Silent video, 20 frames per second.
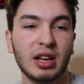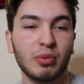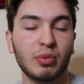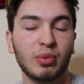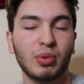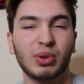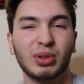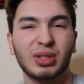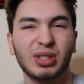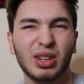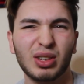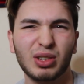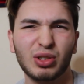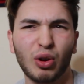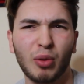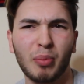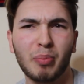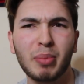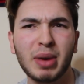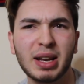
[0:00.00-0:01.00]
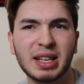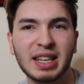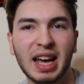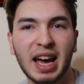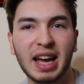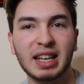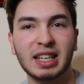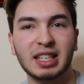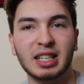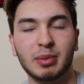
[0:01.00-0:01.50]
it was sort of mid
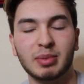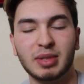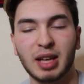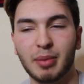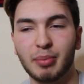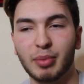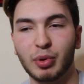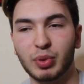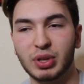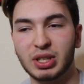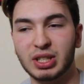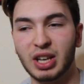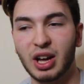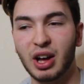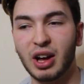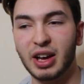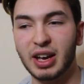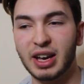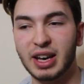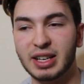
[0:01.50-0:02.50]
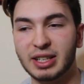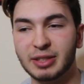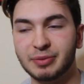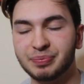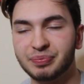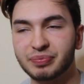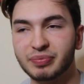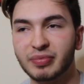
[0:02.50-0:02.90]
to end September we started,